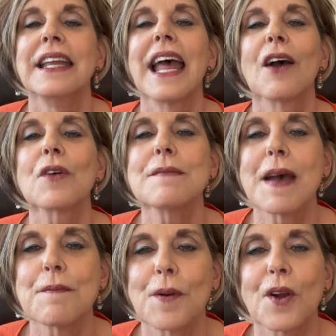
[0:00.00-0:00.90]
Now
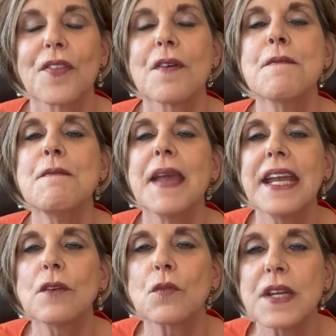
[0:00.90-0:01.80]
remember, the
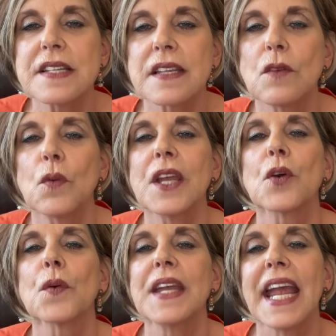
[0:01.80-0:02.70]
main reason we
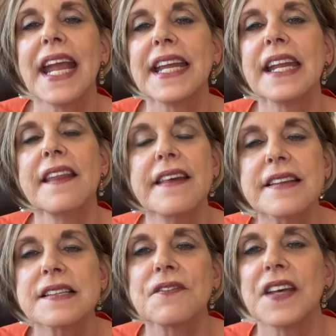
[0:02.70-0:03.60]
created
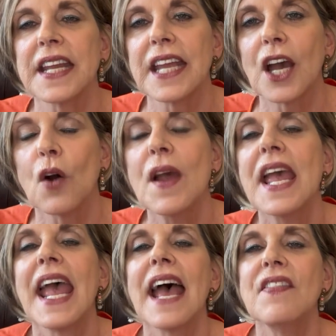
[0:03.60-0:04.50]
this video
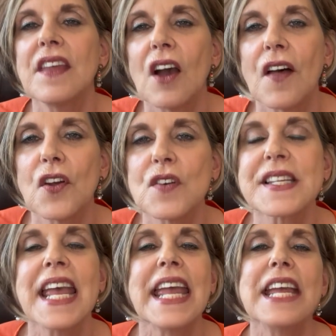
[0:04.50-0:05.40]
and the
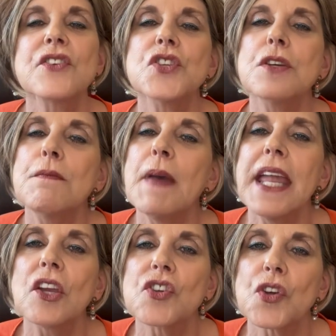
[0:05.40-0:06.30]
others is to
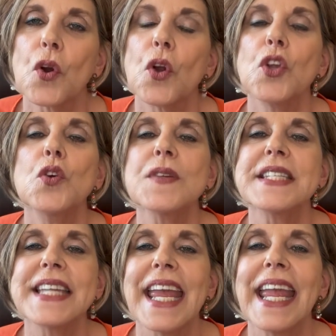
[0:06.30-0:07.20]
make sure you
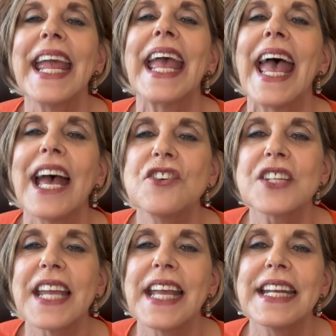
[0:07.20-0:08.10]
stay
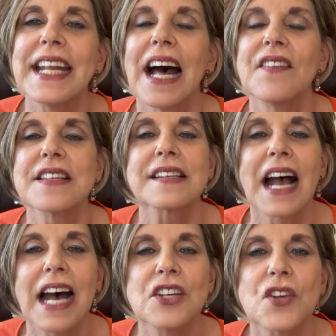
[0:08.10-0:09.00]
educated on this
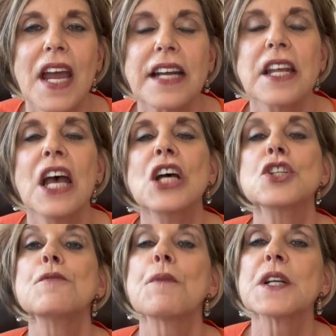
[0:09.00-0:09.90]
contract
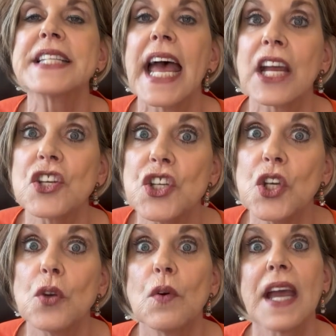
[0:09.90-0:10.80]
to protect
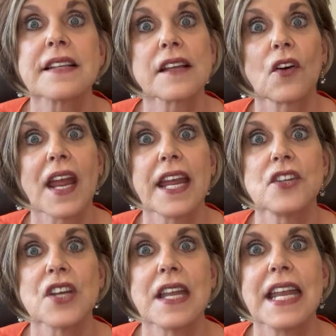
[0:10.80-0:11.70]
you as our
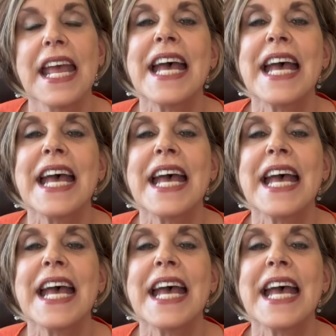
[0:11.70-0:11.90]
agent.